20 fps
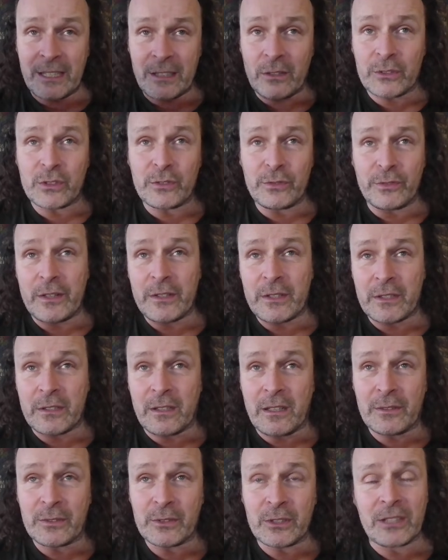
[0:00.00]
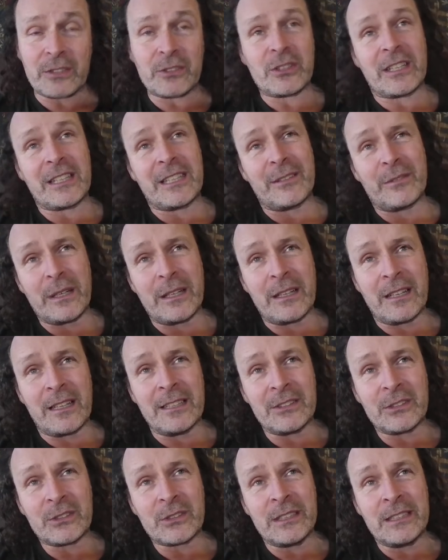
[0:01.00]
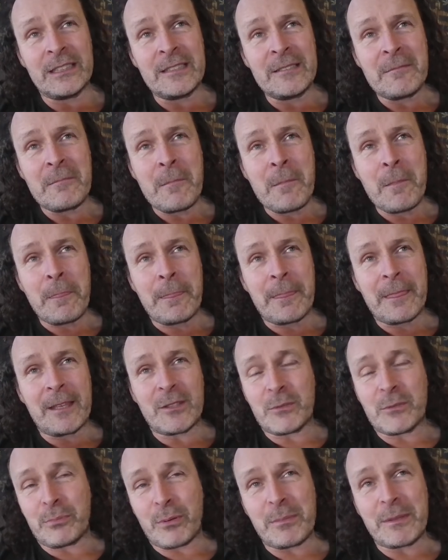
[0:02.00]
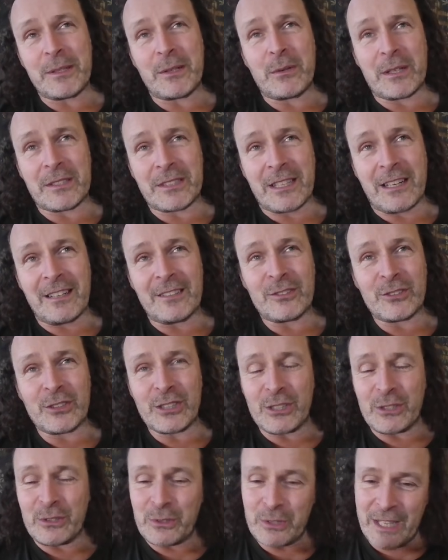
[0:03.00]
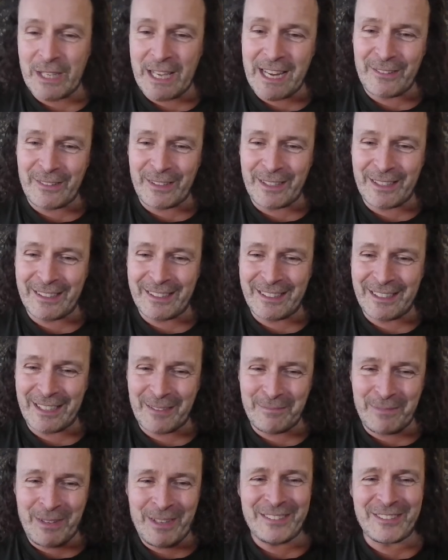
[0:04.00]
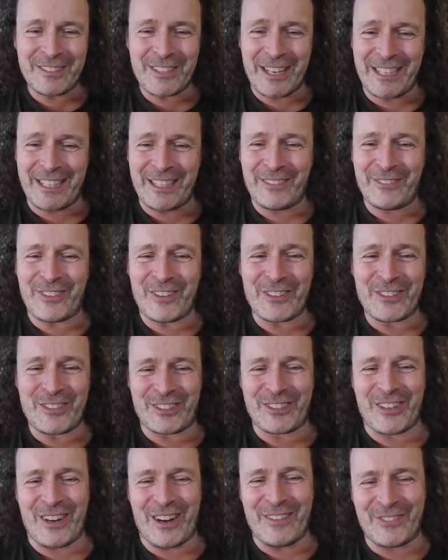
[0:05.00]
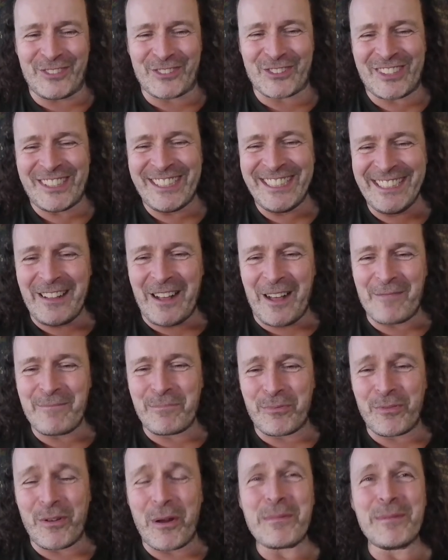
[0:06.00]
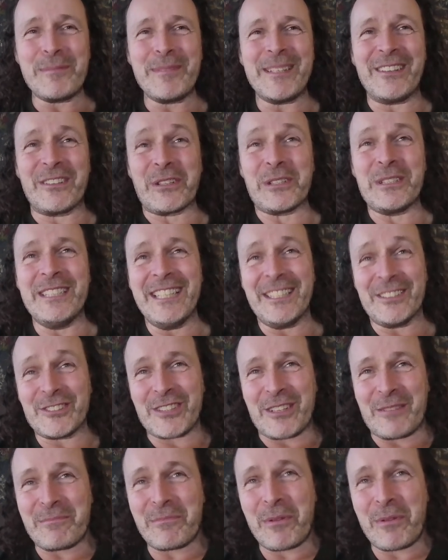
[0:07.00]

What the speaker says: lots of photographs, and I suddenly realised this is probably quite a high security area, and I'm taking photographs. I'm probably on a list, I'm